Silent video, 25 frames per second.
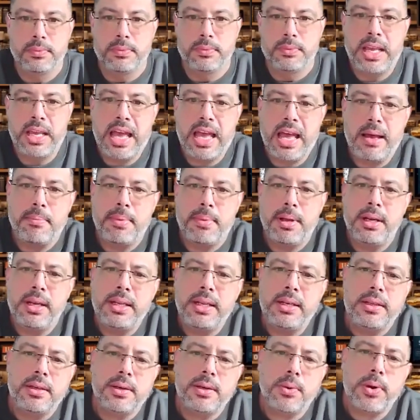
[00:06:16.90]
Yeah, but
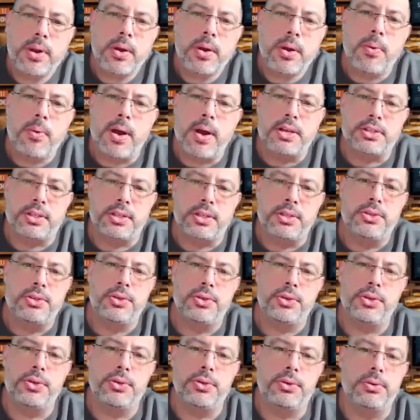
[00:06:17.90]
Linda, quick question
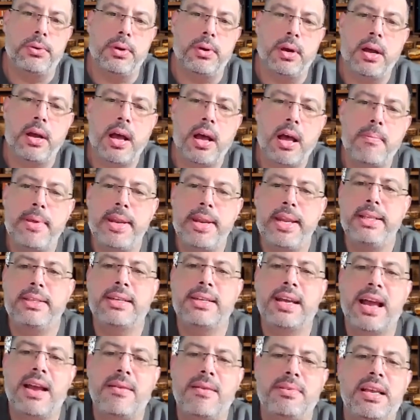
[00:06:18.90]
to you. How many
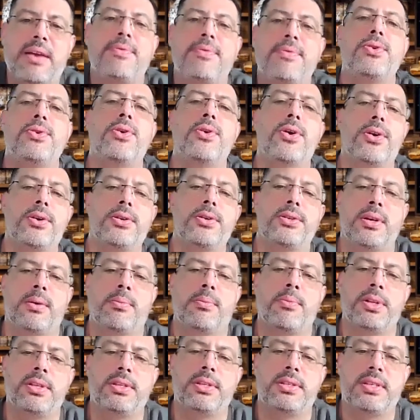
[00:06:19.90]
times have you heard
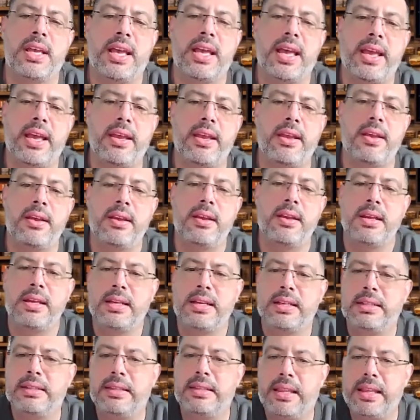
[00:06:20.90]
someone say
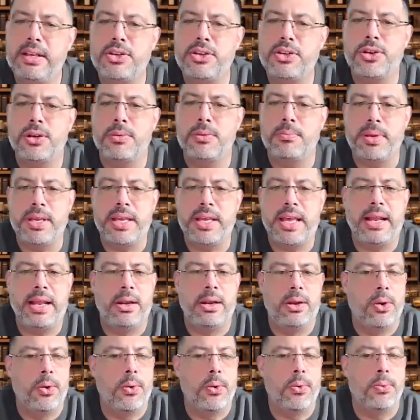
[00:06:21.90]
this should be a
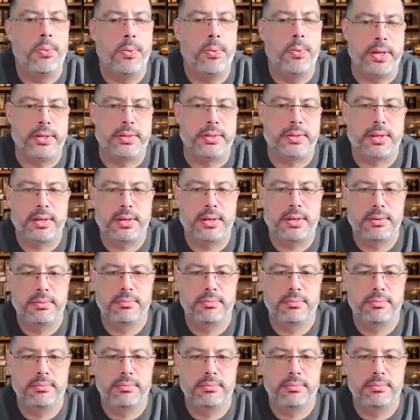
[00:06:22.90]
low risk?